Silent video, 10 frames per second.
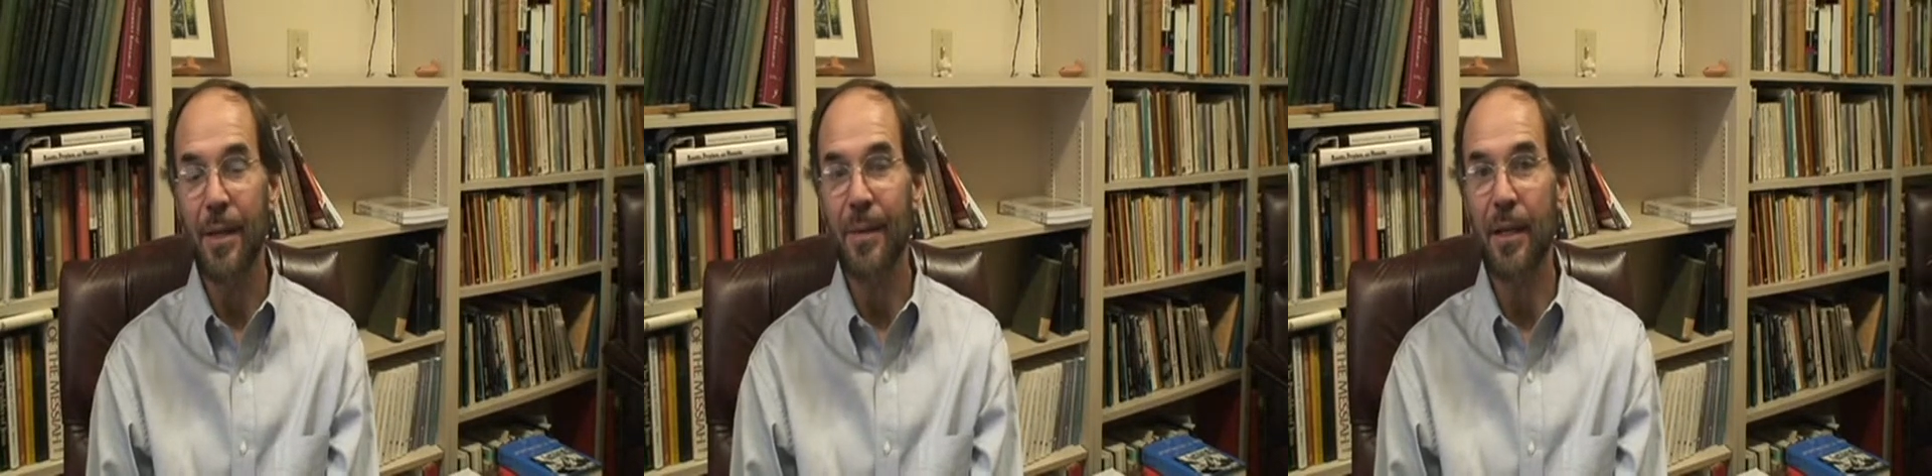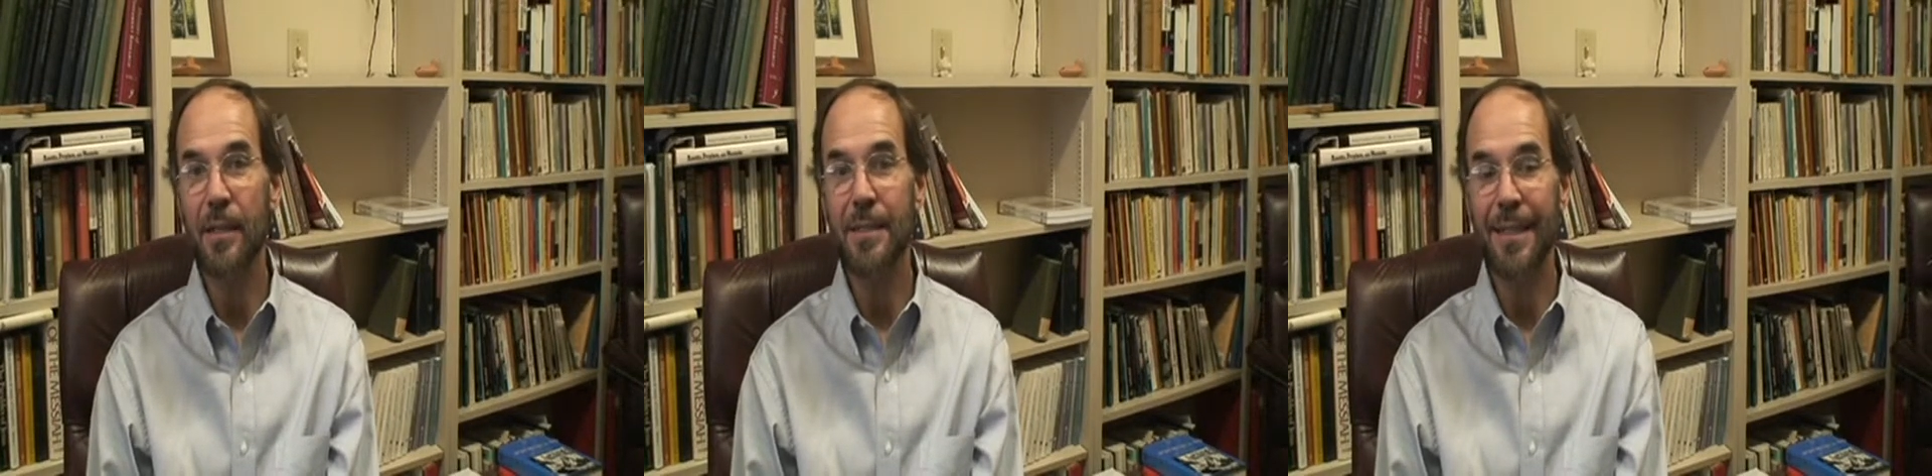
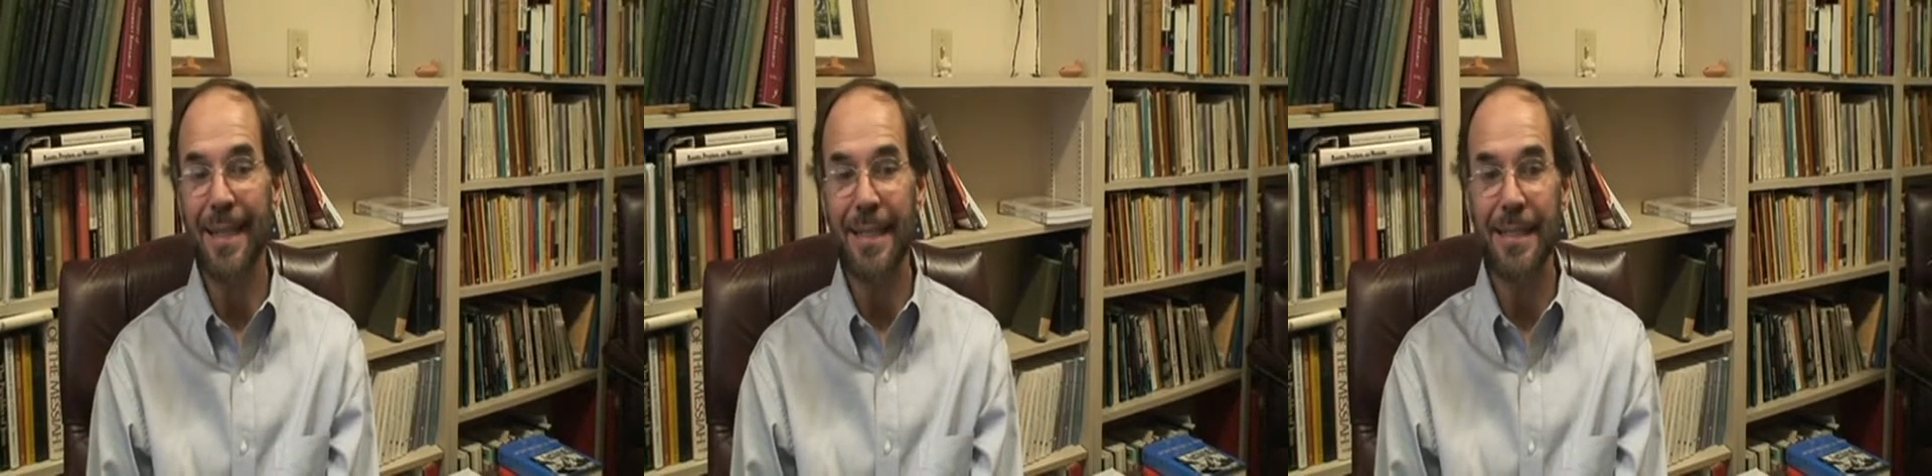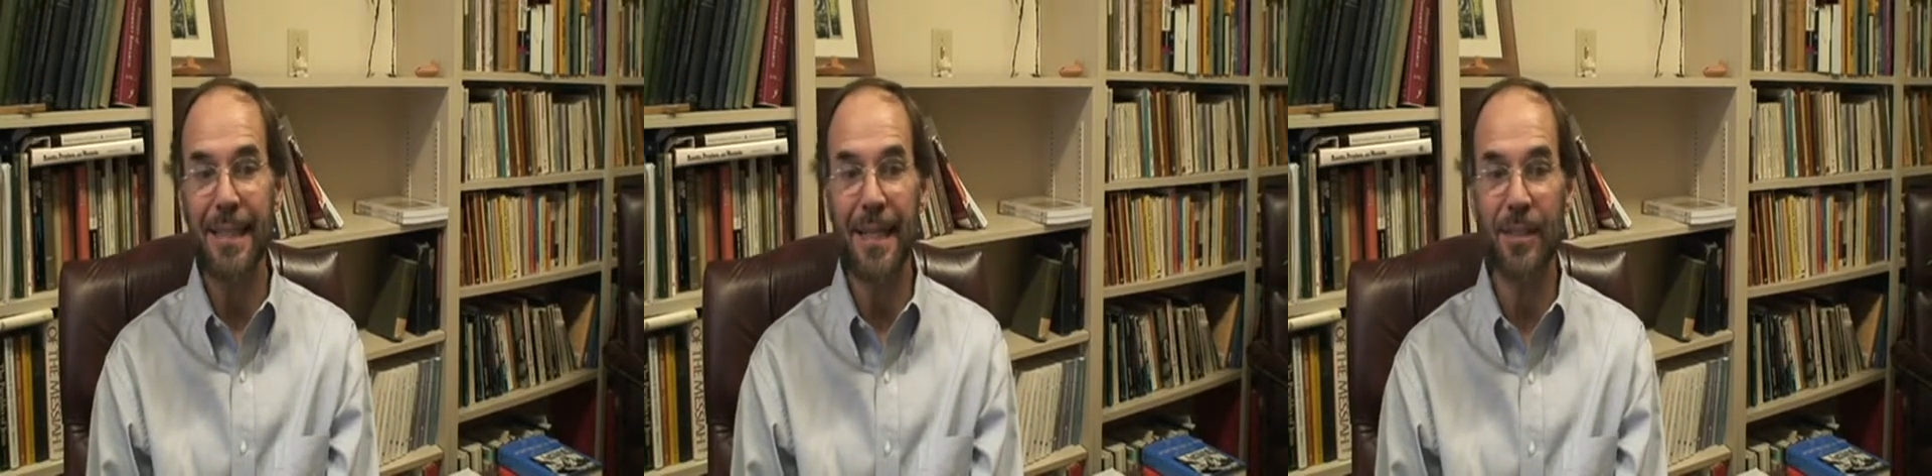because
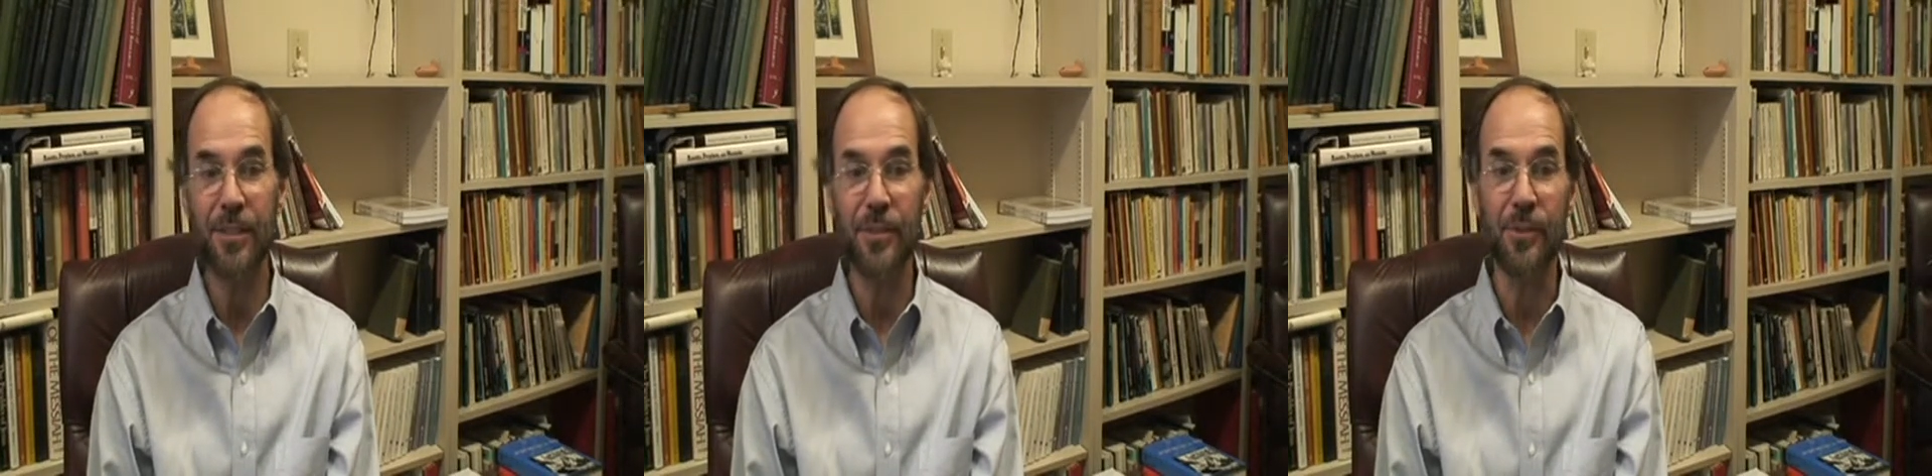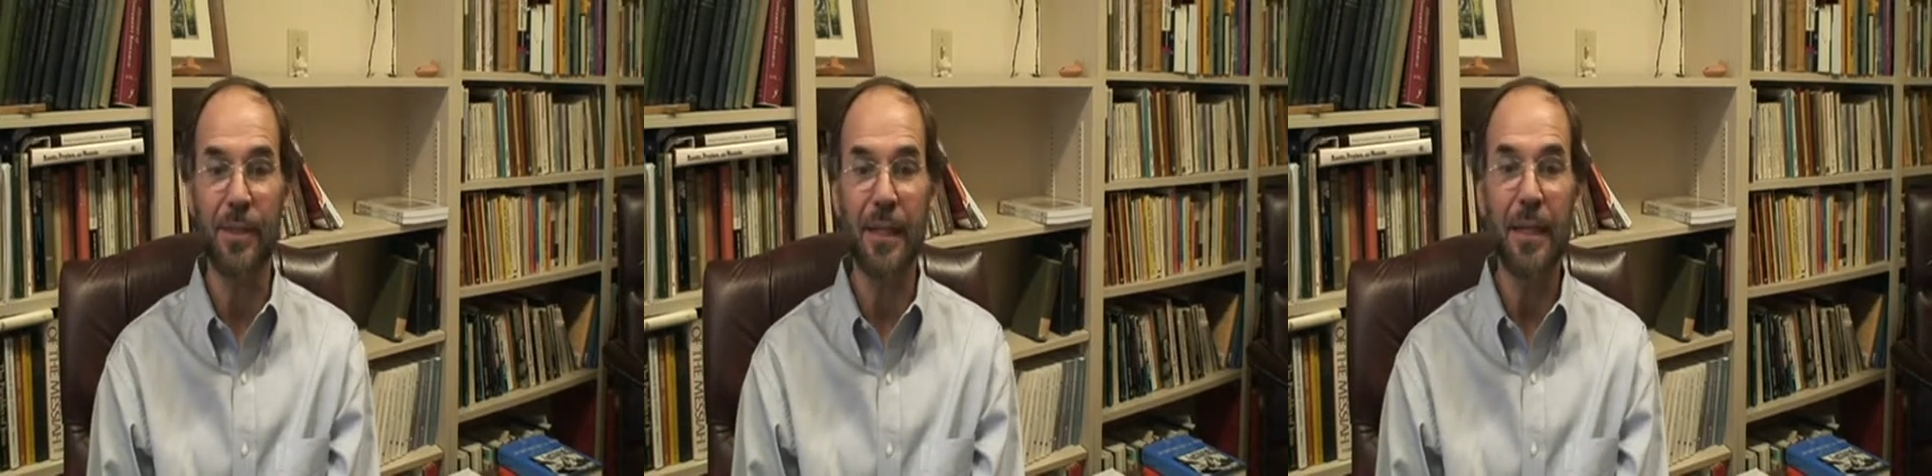its
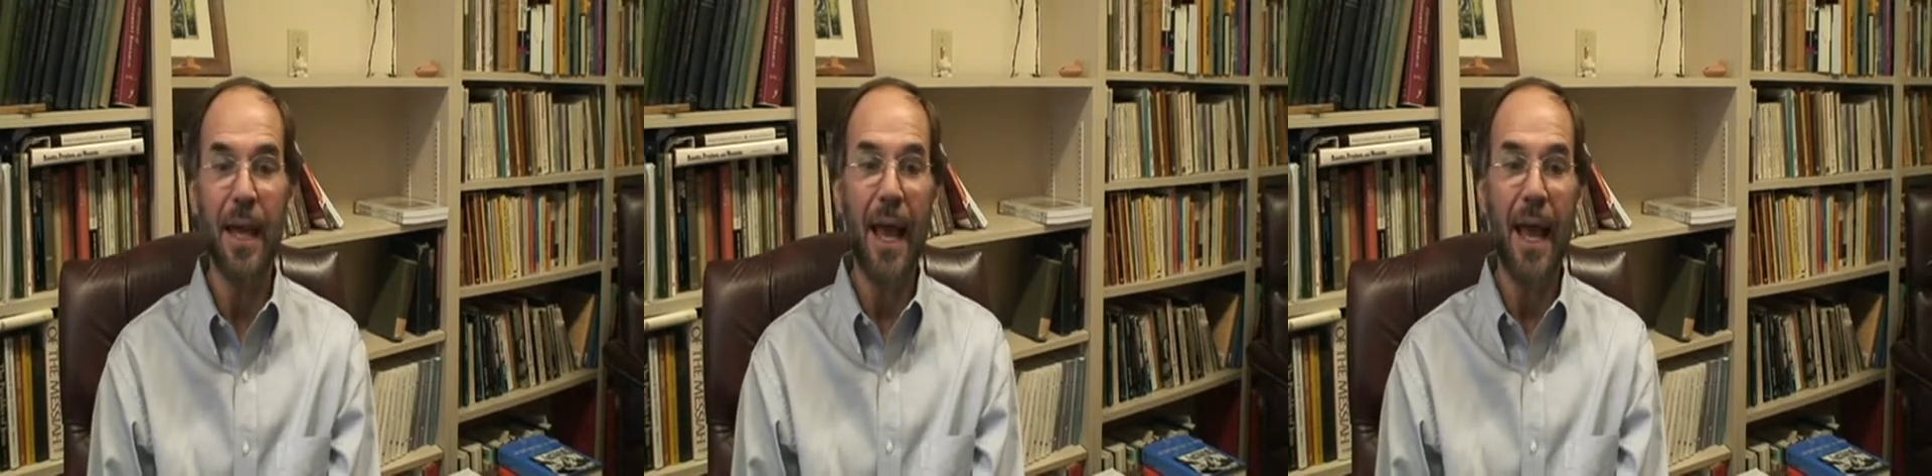history